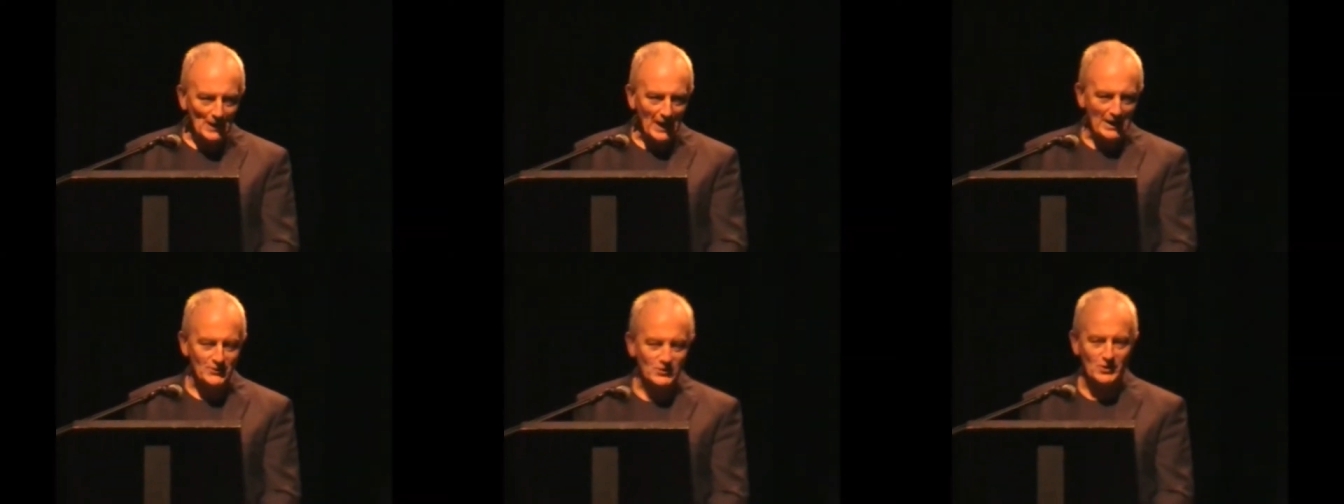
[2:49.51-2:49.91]

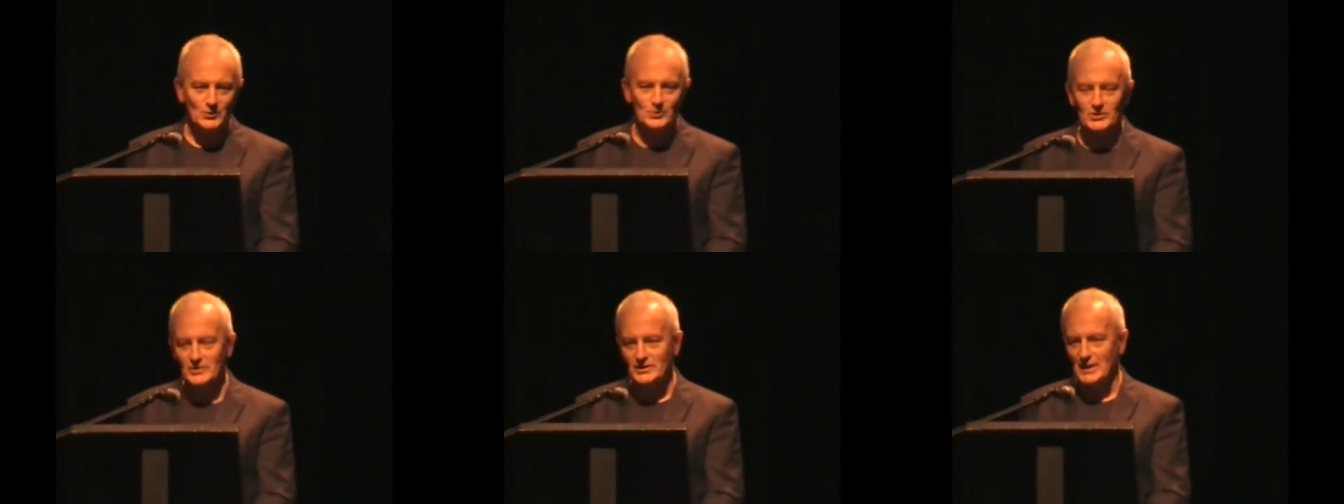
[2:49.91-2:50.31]
And she
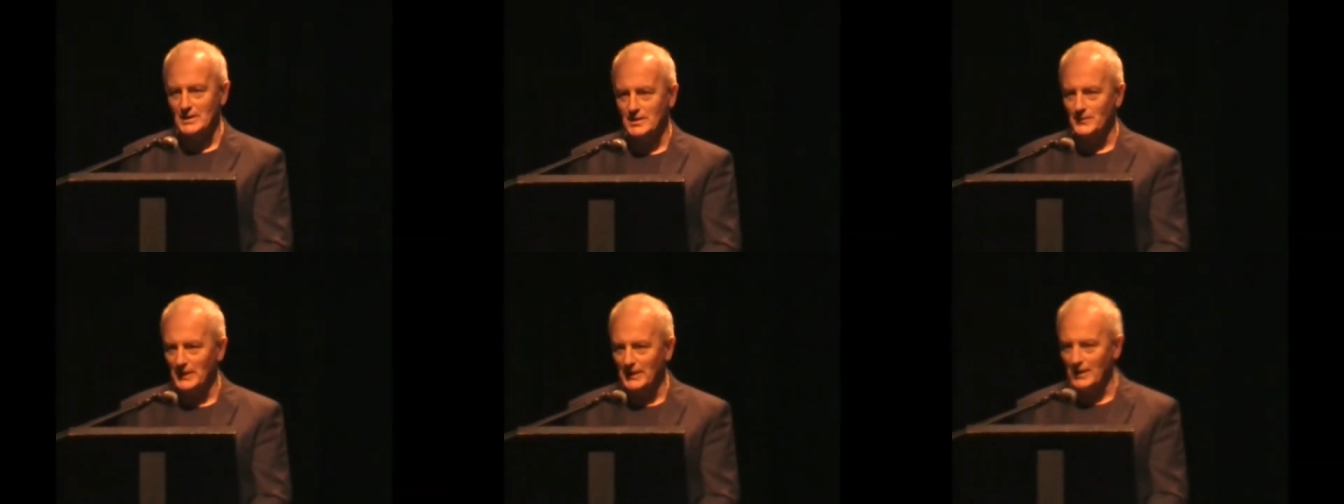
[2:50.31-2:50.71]
used to say
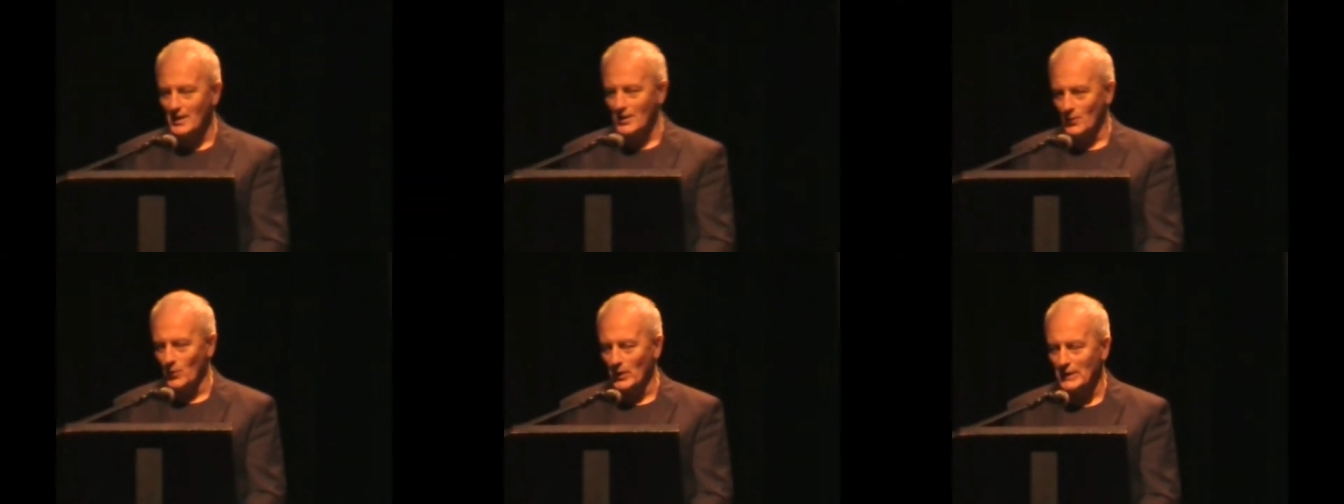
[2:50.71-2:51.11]
to me,
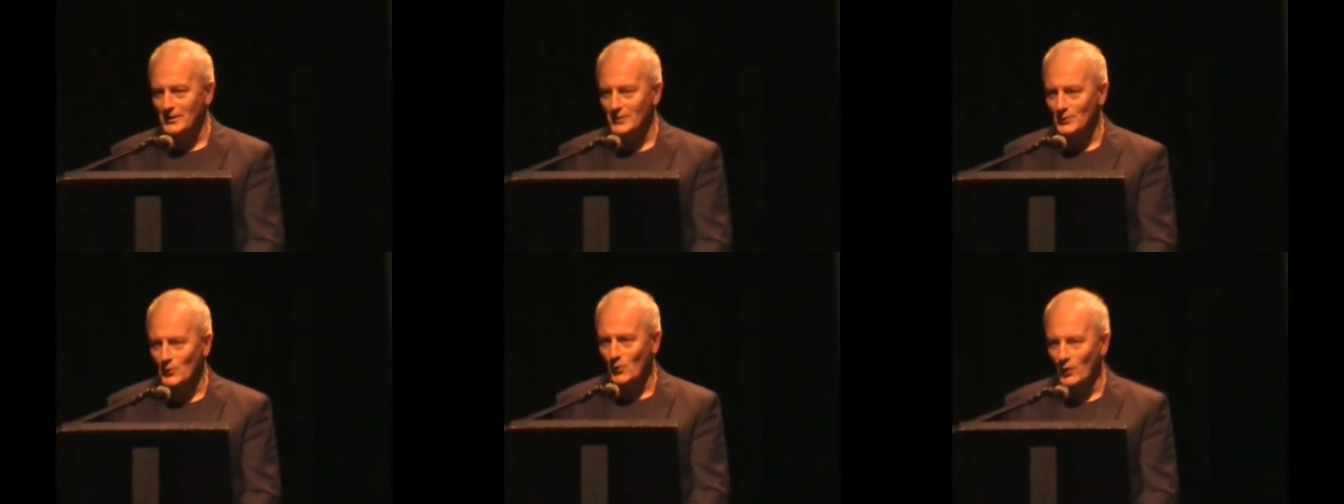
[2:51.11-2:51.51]
wait
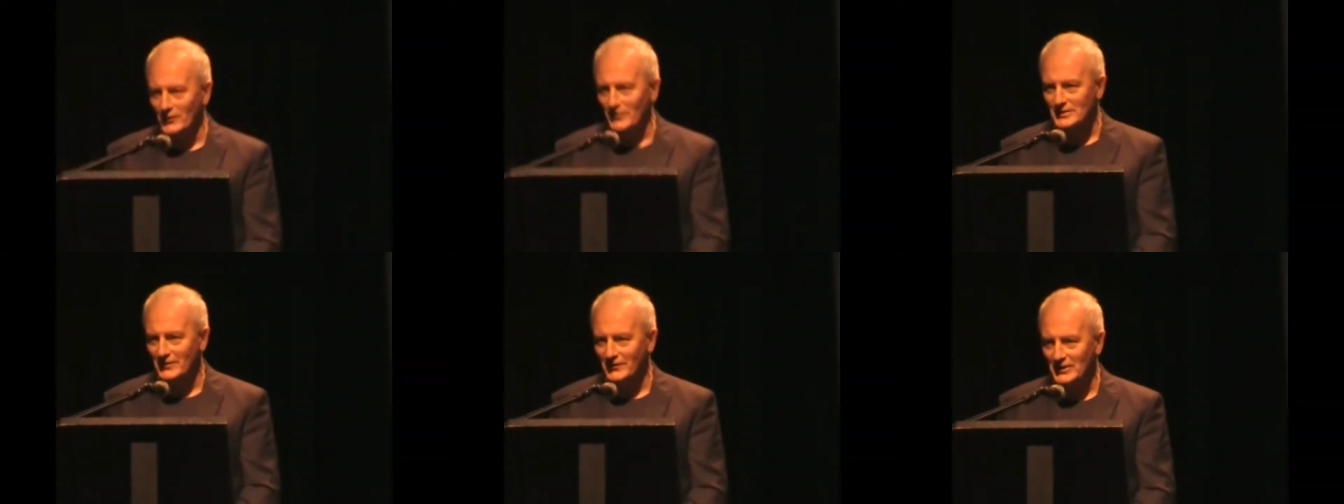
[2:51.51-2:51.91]
till you go
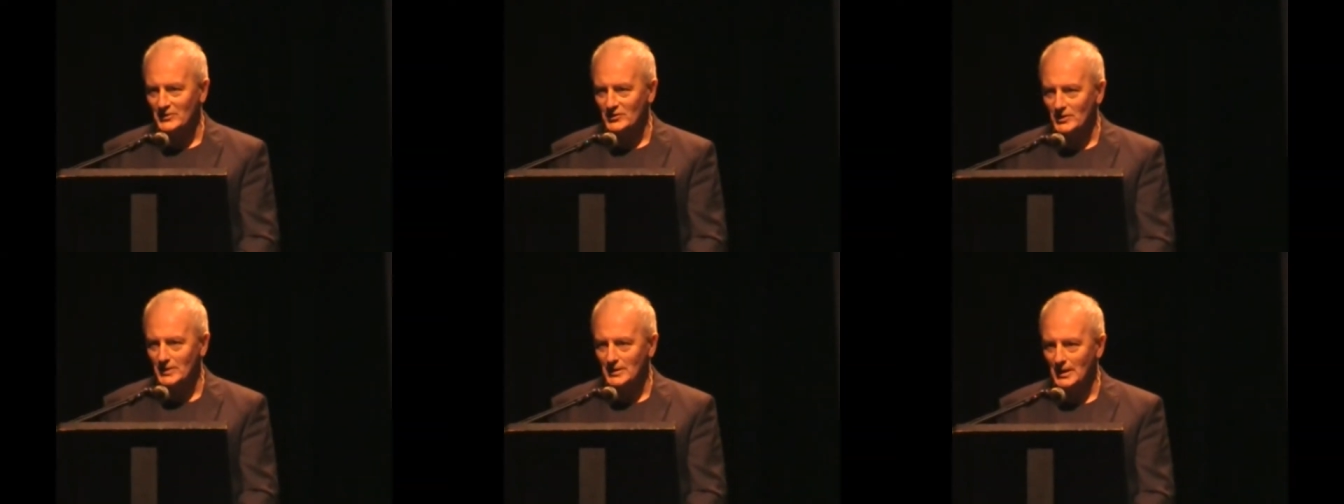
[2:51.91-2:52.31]
over to
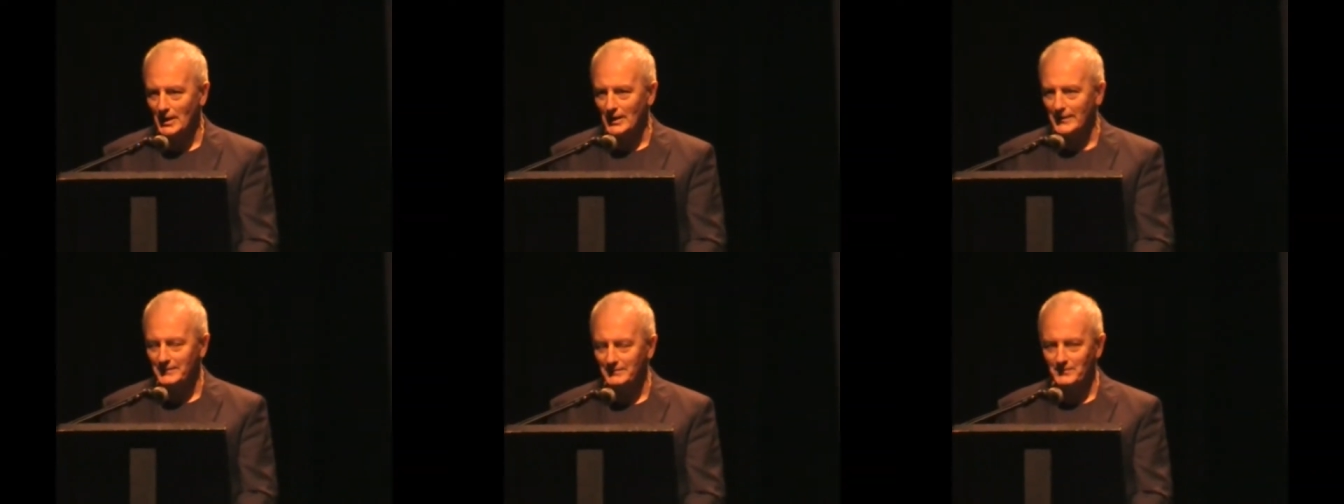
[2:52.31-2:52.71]
Vincent
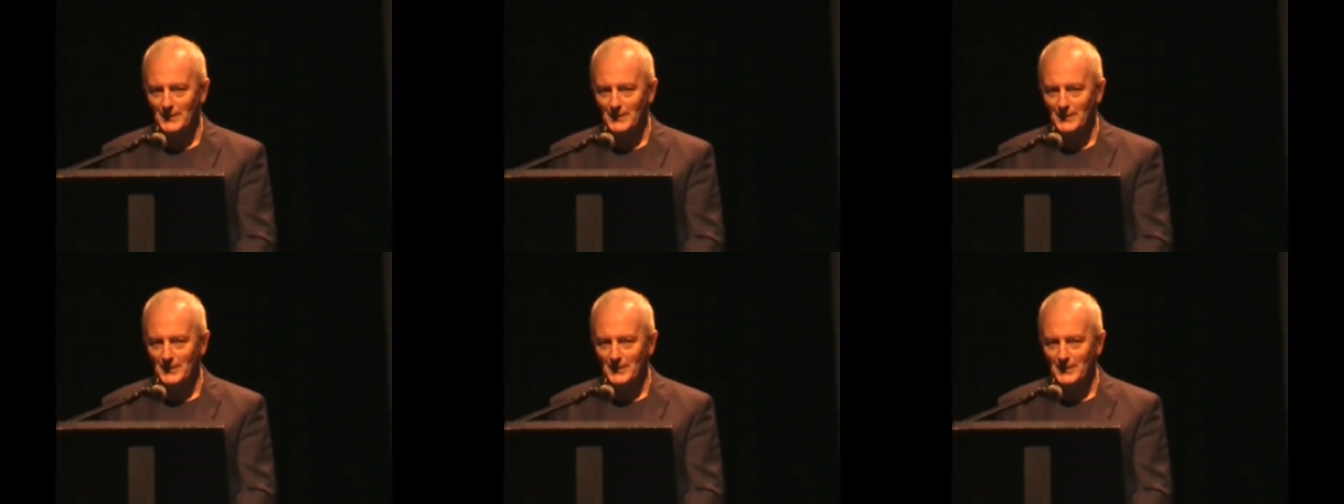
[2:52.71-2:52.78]
Dillon.